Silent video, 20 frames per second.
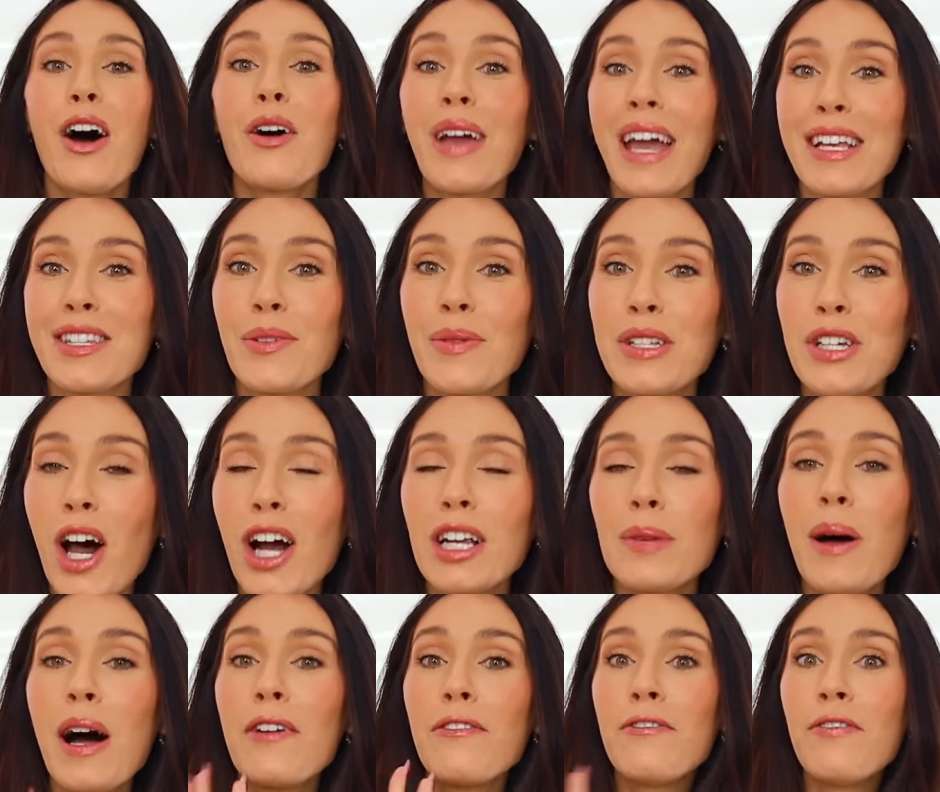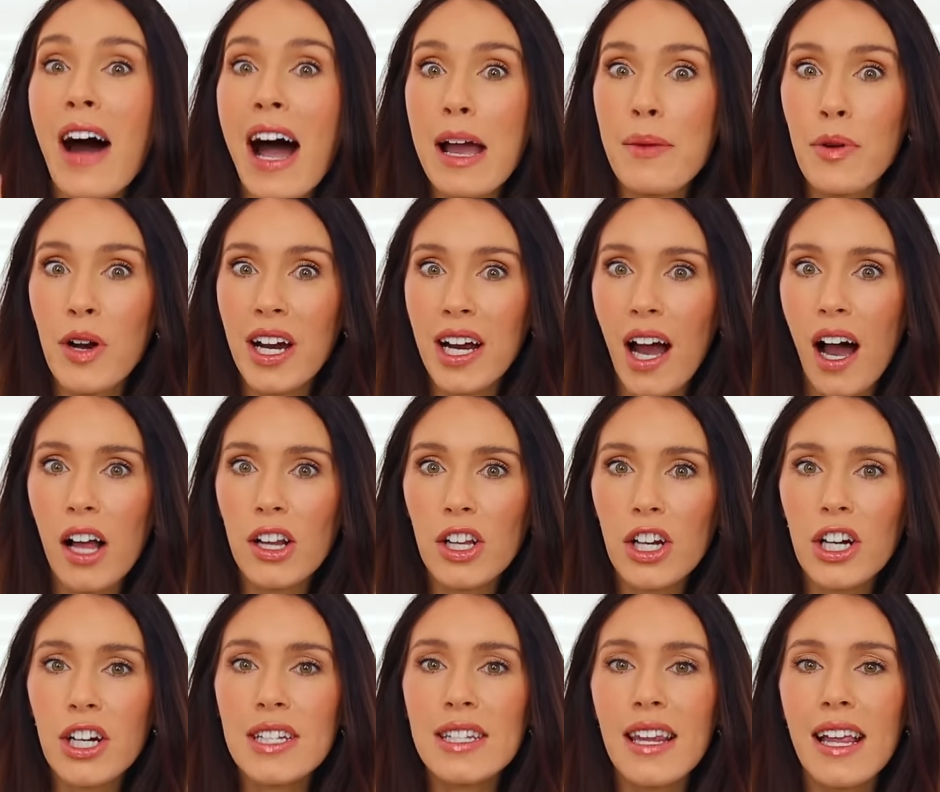Okay, so we talked about vibrant
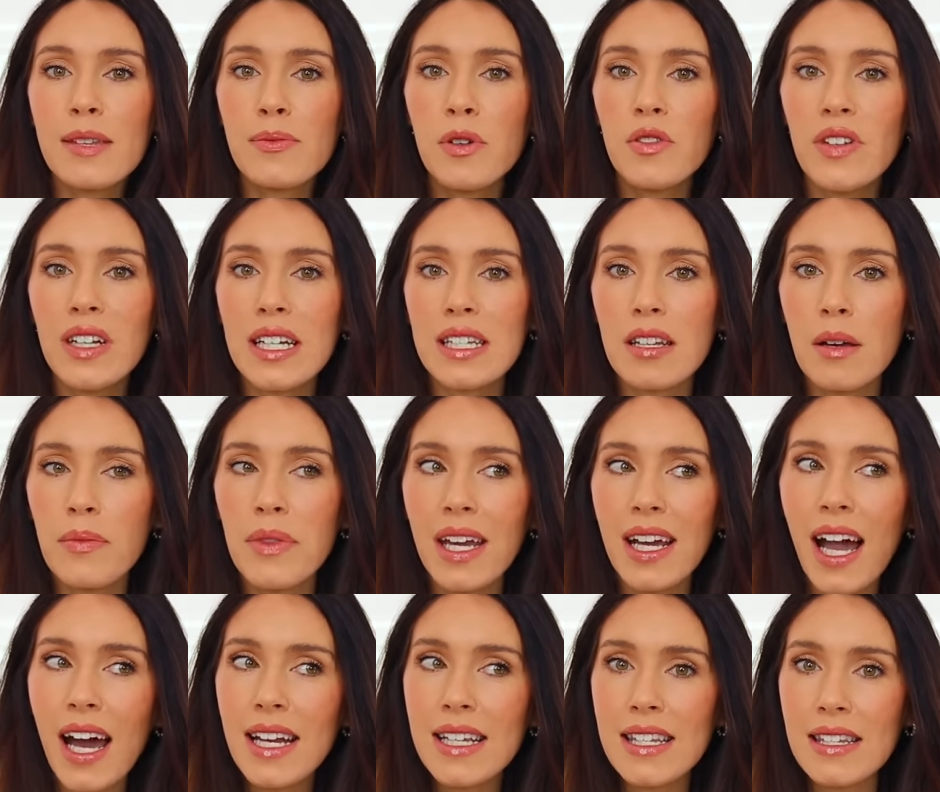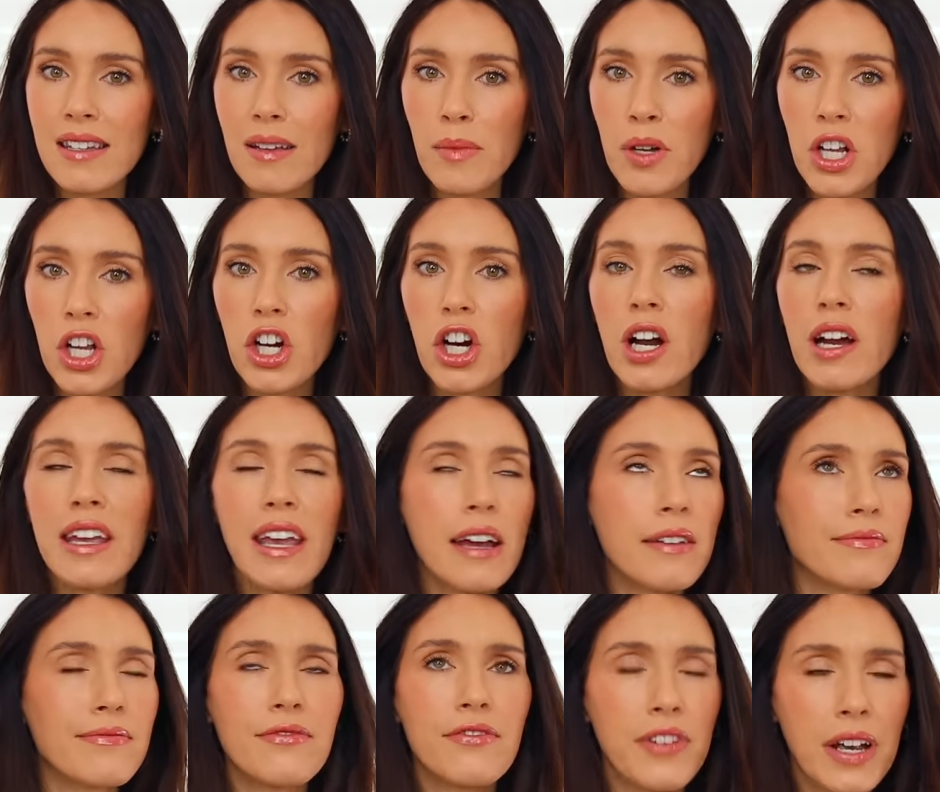colors. Let's move into something kind of similar,
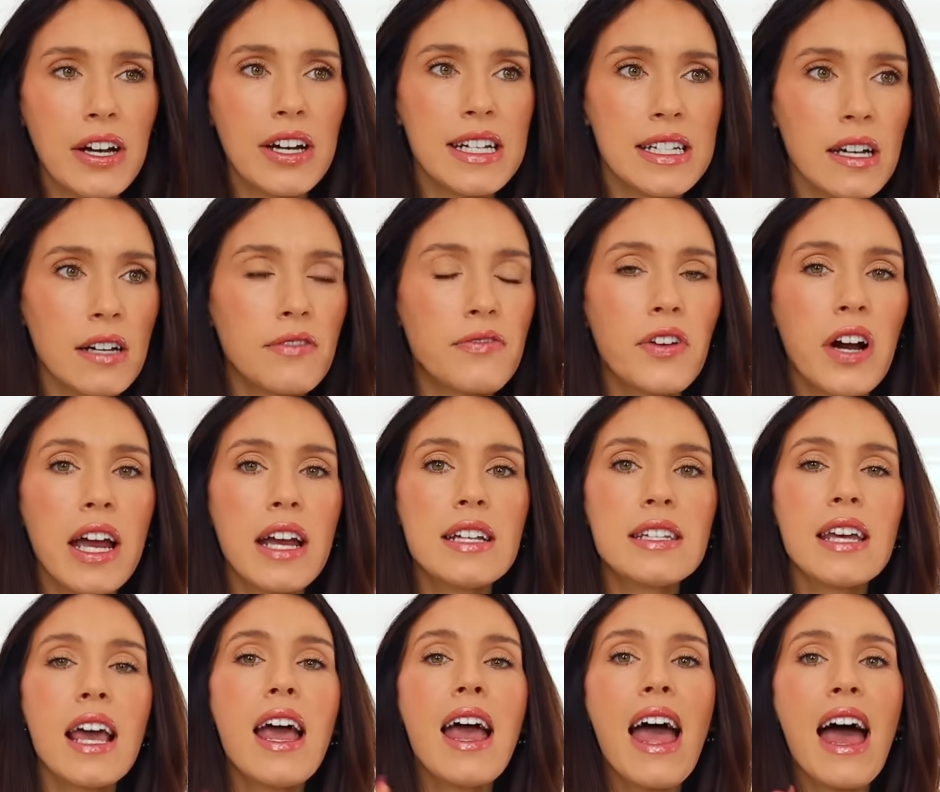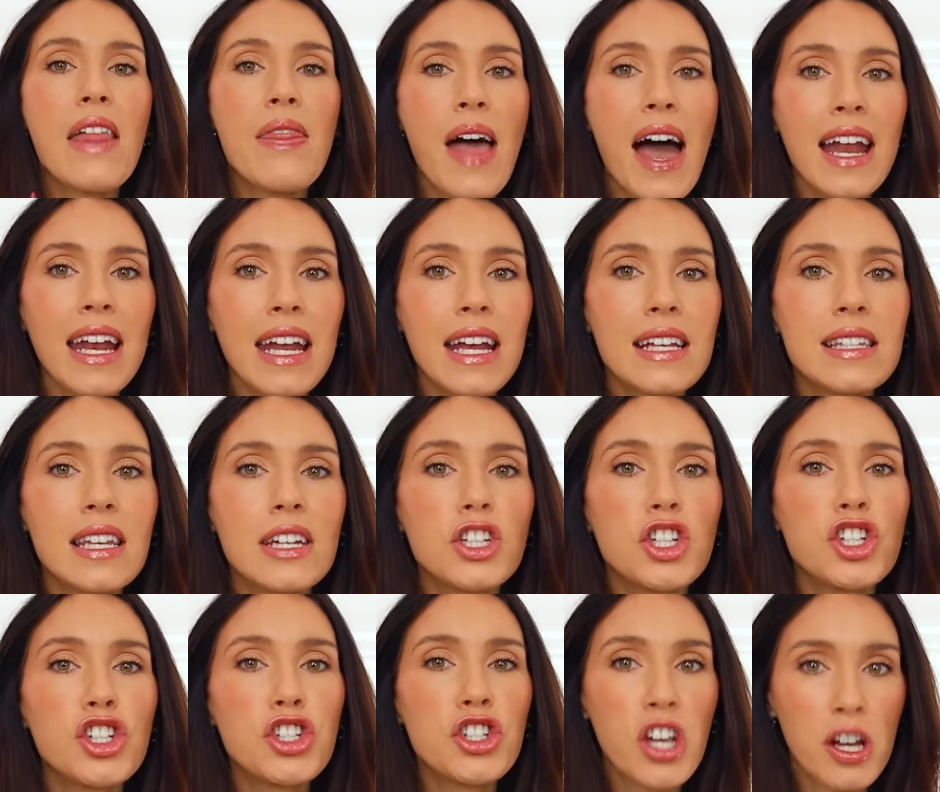yet very different. And that is
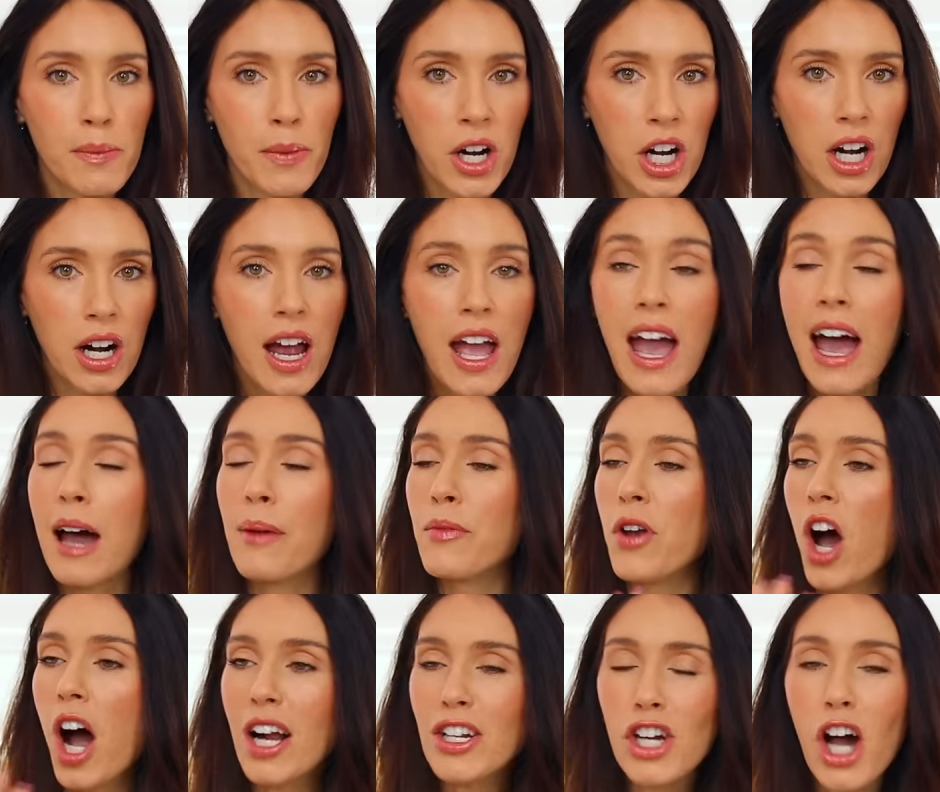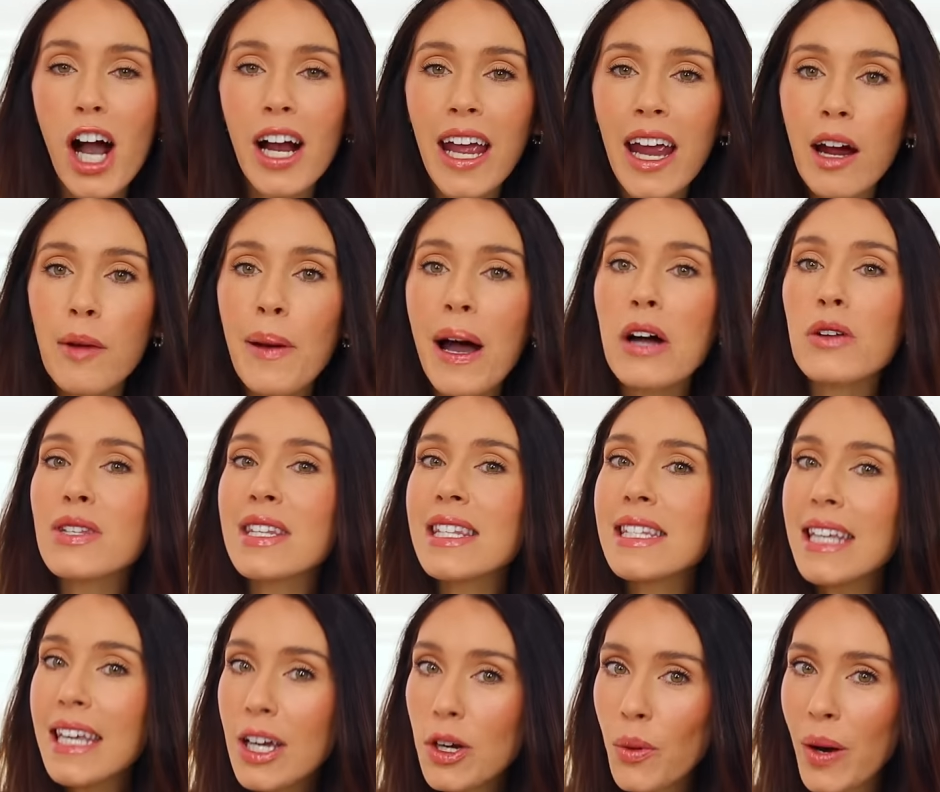shimmer. I'm not talking about
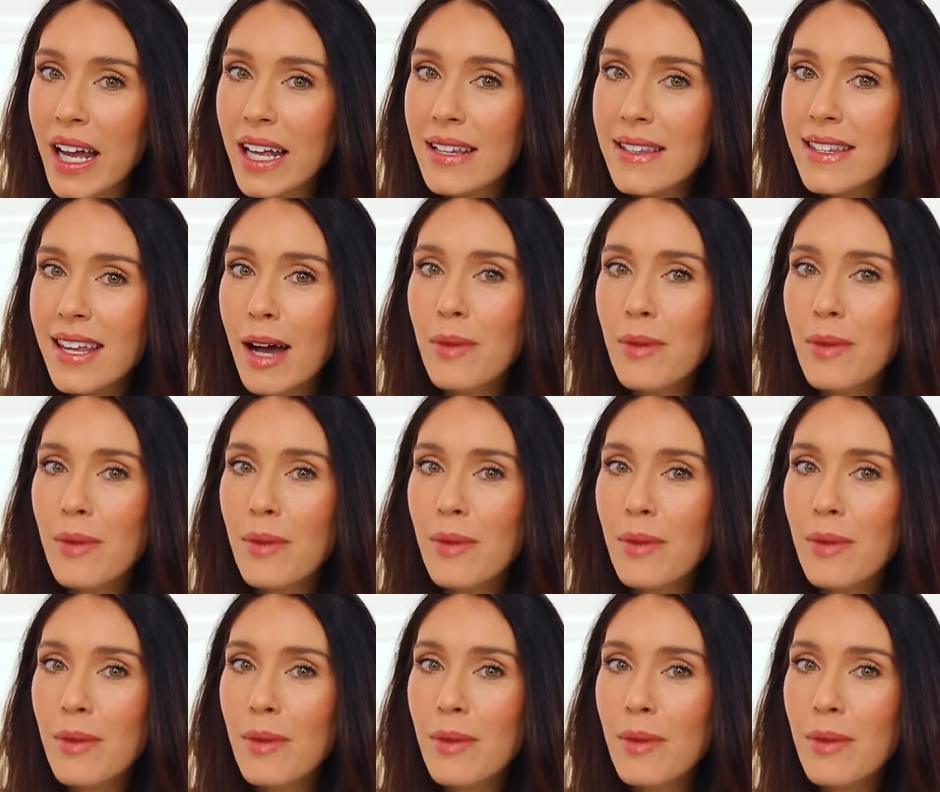sequins.